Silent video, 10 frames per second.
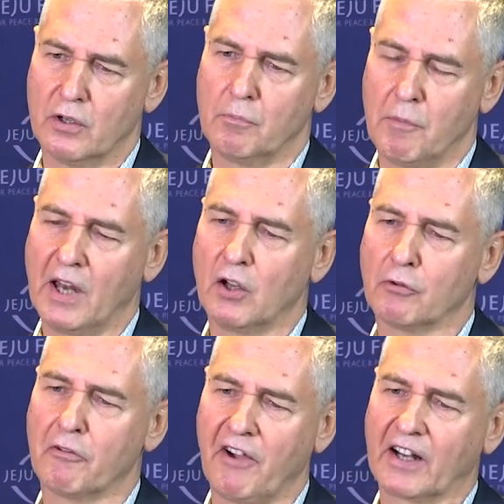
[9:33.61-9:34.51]
many of
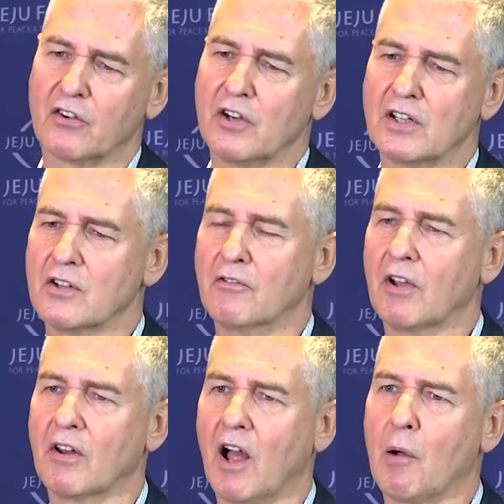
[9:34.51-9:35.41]
the factories in
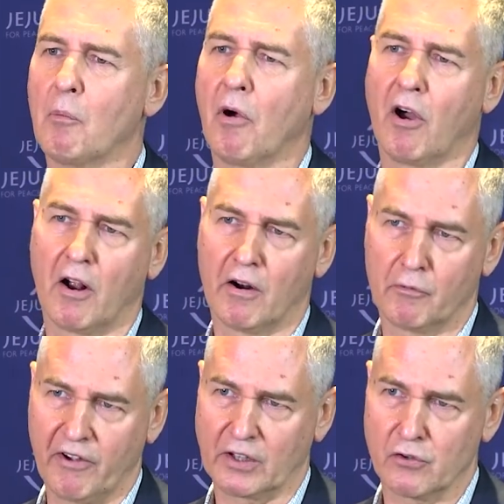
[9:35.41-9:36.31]
Vietnam are
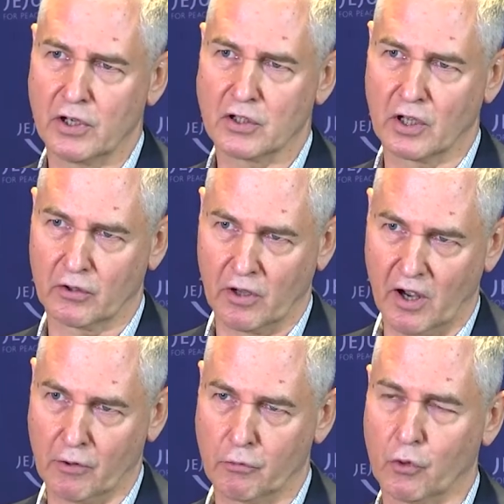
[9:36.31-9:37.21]
factories that
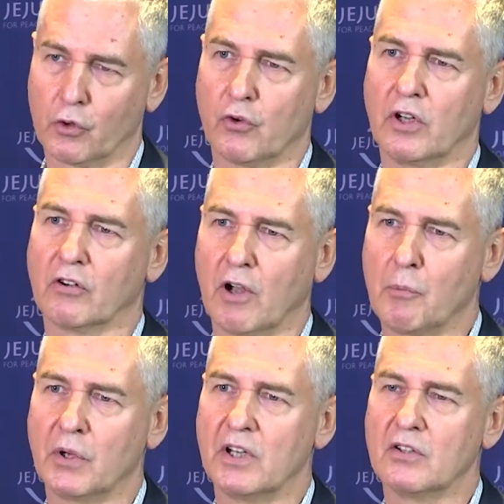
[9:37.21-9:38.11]
are for Korean
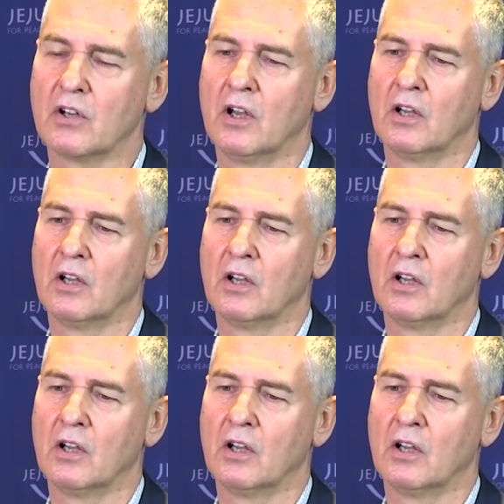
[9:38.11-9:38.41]
companies,